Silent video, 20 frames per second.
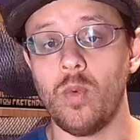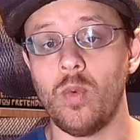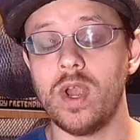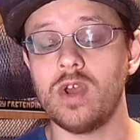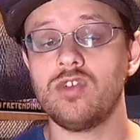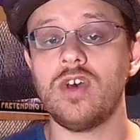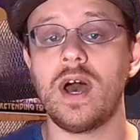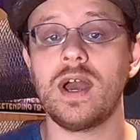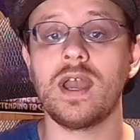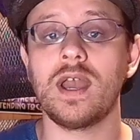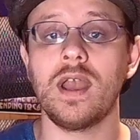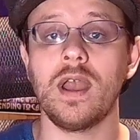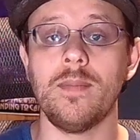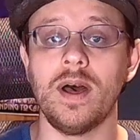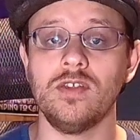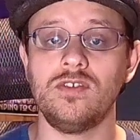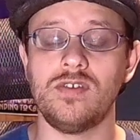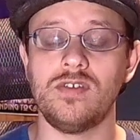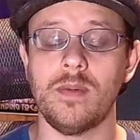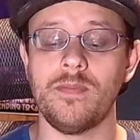We're talking
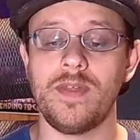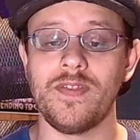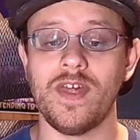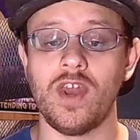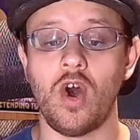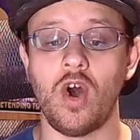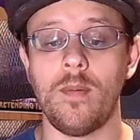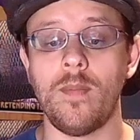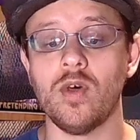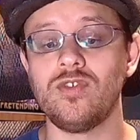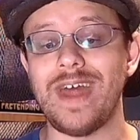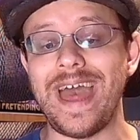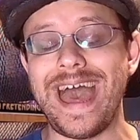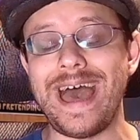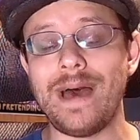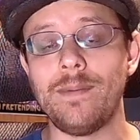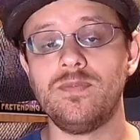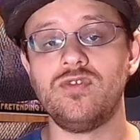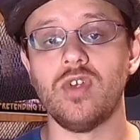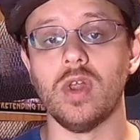about something that almost
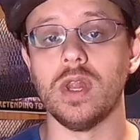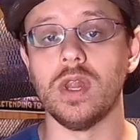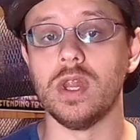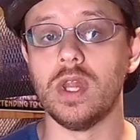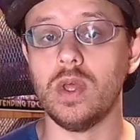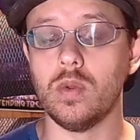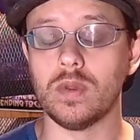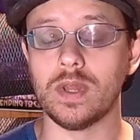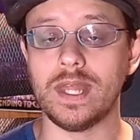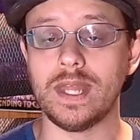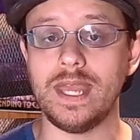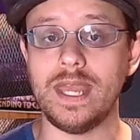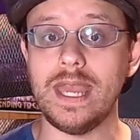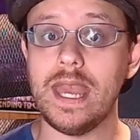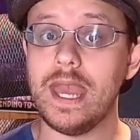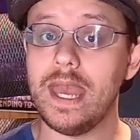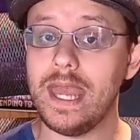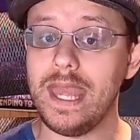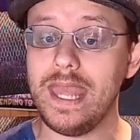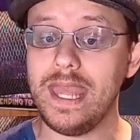
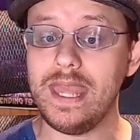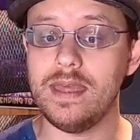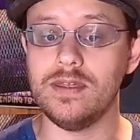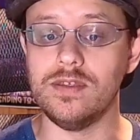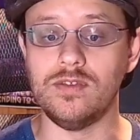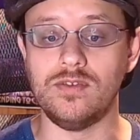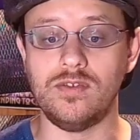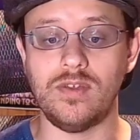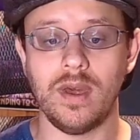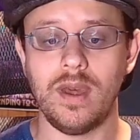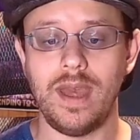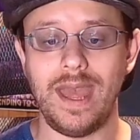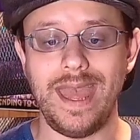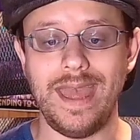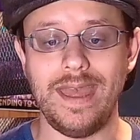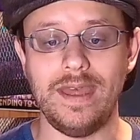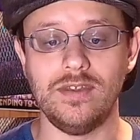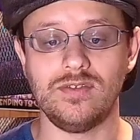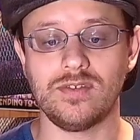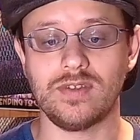absolutely is
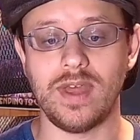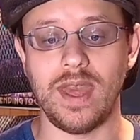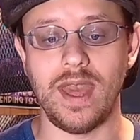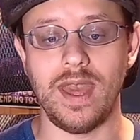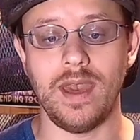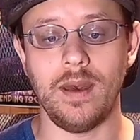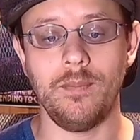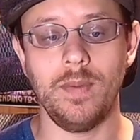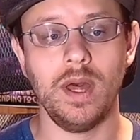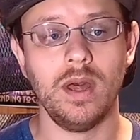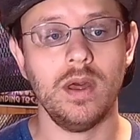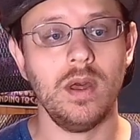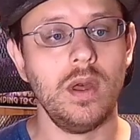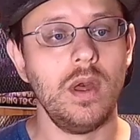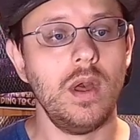a scam.